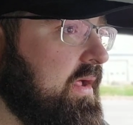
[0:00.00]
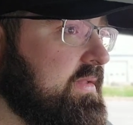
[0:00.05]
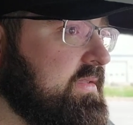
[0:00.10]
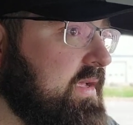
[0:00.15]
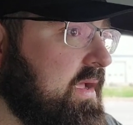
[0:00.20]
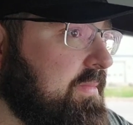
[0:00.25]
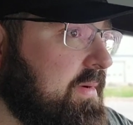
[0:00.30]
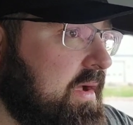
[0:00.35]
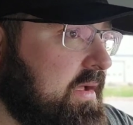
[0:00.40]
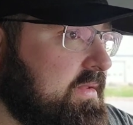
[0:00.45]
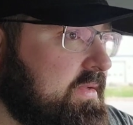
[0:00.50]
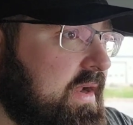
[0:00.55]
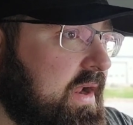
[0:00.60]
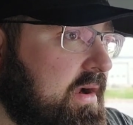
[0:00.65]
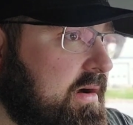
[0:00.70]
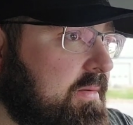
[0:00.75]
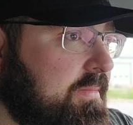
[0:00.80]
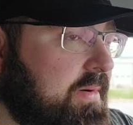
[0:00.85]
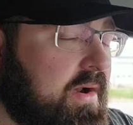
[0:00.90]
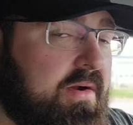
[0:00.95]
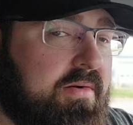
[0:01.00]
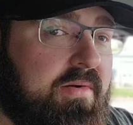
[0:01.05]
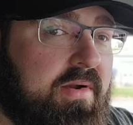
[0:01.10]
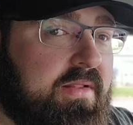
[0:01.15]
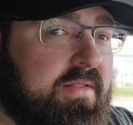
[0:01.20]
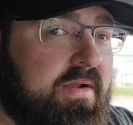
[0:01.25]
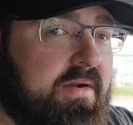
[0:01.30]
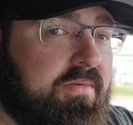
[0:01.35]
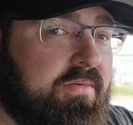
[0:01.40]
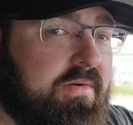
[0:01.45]
gotta take my 10 hour break
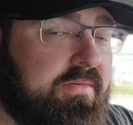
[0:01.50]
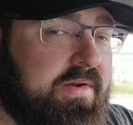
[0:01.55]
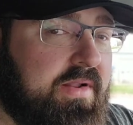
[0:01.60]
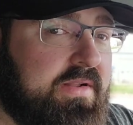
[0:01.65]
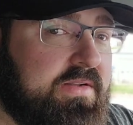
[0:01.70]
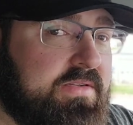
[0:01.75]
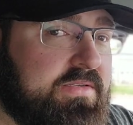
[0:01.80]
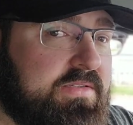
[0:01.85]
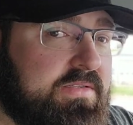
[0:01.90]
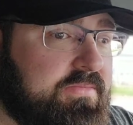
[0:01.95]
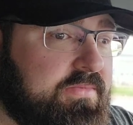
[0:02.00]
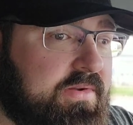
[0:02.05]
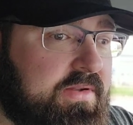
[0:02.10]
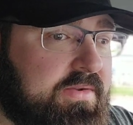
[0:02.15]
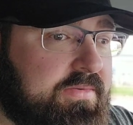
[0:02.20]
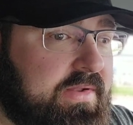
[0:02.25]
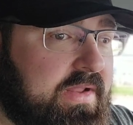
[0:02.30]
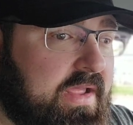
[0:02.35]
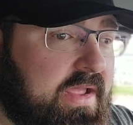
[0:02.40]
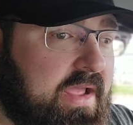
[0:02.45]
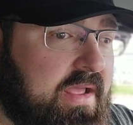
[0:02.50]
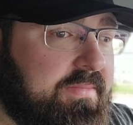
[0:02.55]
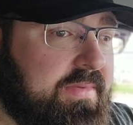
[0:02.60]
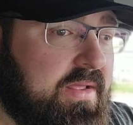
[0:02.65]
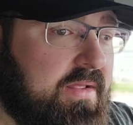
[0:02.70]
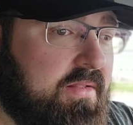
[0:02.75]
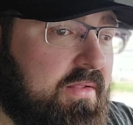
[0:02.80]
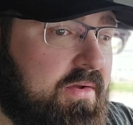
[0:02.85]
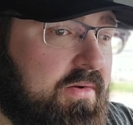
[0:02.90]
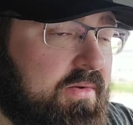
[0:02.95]
right there wherever they just when when they hand
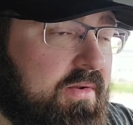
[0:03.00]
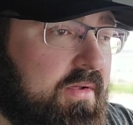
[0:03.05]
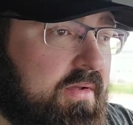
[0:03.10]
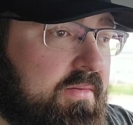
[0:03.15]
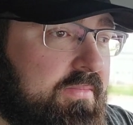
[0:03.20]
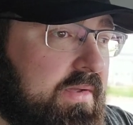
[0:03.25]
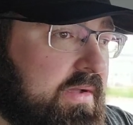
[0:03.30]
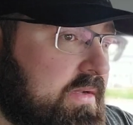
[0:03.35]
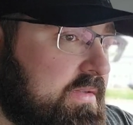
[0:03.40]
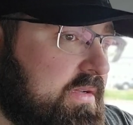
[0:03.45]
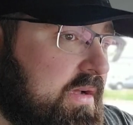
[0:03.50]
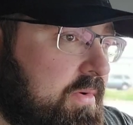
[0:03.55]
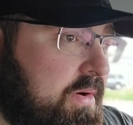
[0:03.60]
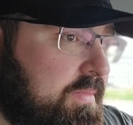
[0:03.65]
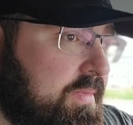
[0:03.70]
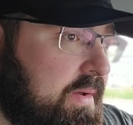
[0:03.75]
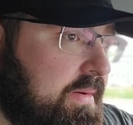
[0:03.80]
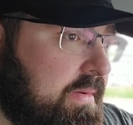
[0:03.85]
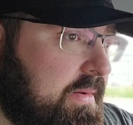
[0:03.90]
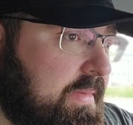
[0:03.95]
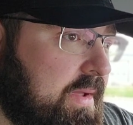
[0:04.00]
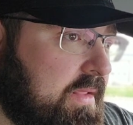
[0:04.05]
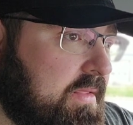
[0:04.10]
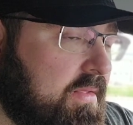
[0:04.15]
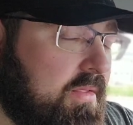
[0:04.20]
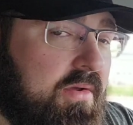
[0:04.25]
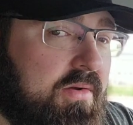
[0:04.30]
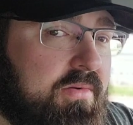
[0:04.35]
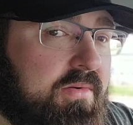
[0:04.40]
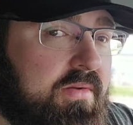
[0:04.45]
me a load because I won't be able to
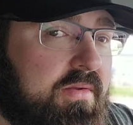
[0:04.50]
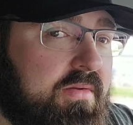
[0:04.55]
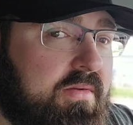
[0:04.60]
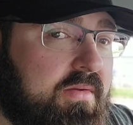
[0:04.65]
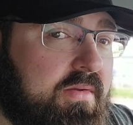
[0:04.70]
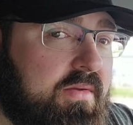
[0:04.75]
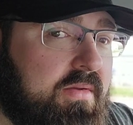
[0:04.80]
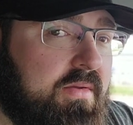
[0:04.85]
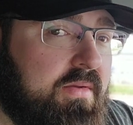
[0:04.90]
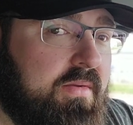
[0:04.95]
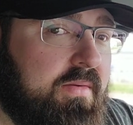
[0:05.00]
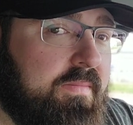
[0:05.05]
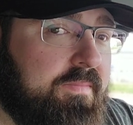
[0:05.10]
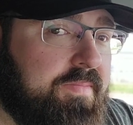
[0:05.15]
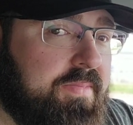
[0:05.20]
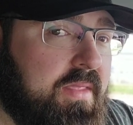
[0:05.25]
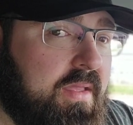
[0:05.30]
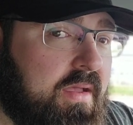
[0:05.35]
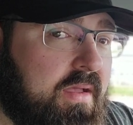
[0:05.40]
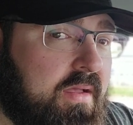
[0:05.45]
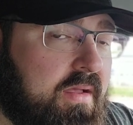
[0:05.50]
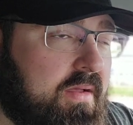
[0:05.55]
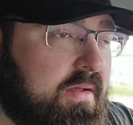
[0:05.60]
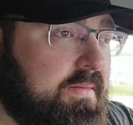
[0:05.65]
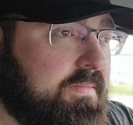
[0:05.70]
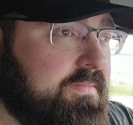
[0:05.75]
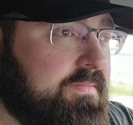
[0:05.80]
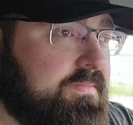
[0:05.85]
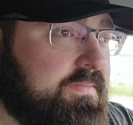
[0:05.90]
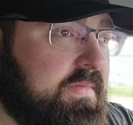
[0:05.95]
make the load
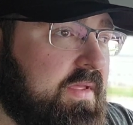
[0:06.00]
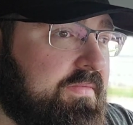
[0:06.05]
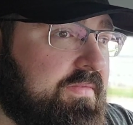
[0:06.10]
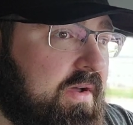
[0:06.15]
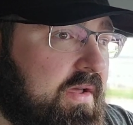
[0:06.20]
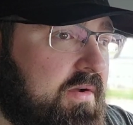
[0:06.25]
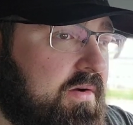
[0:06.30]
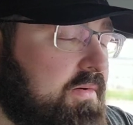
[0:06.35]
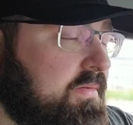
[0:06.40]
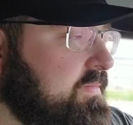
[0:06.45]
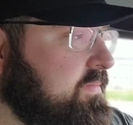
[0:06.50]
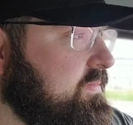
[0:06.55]
um, if I don't.